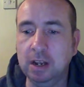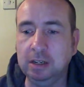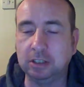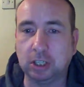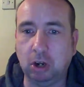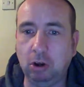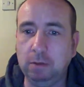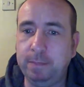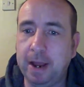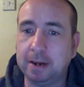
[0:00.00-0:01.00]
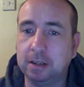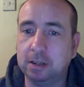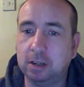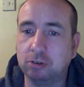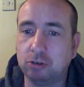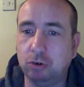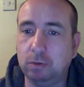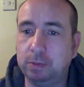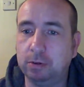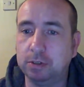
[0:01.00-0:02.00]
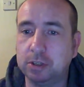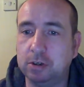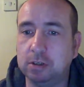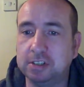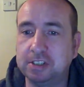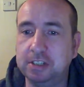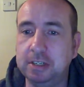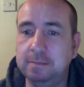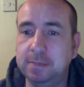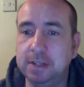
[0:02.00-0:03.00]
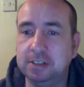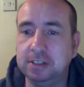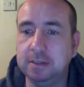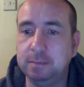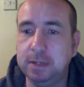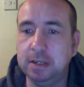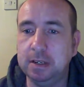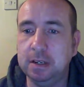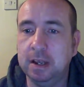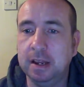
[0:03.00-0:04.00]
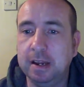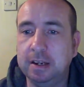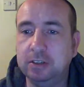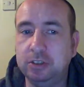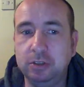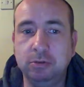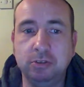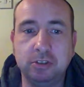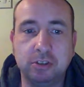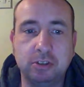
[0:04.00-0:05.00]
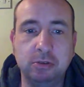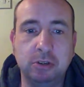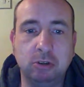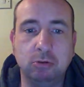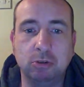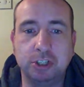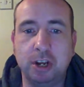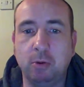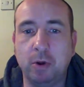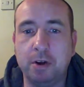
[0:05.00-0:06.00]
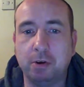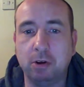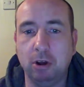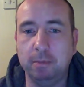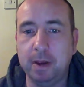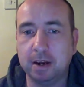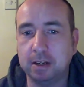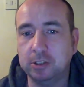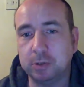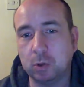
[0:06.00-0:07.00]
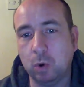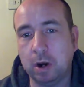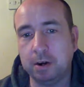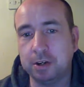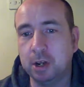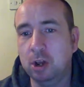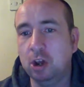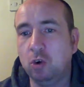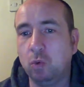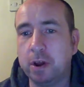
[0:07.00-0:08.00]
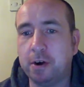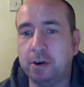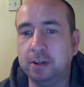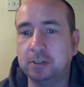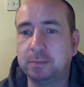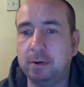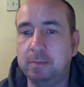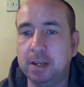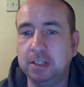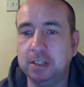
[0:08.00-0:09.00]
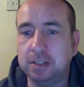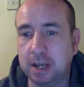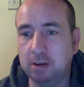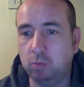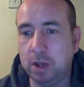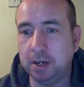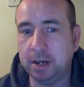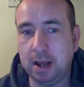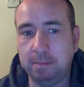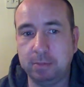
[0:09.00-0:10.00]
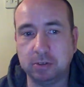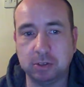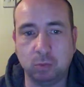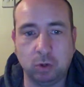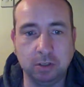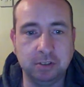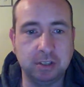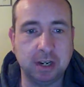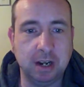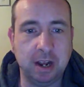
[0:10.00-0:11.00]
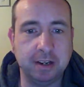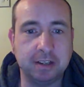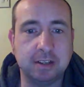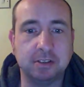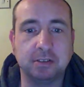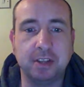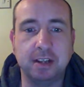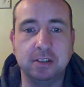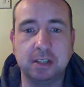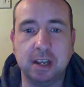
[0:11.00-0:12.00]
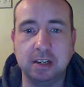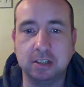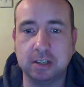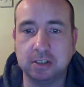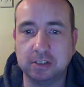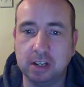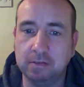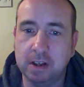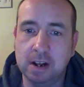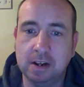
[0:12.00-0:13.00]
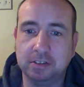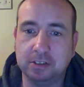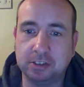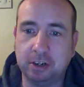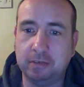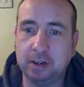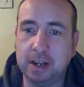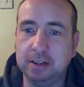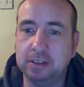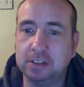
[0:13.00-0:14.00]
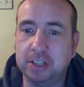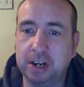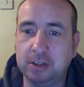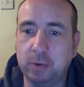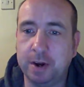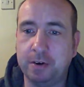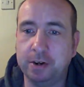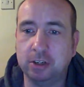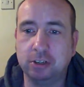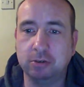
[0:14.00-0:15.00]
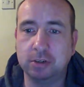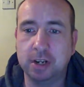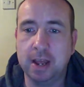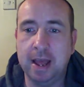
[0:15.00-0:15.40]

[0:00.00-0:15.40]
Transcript: The Callback Control Protocol, CBCP, is used to negotiate whether a callback is required, whether it's permitted, and when it happens. Once the client has authenticated itself, the server can decide whether it should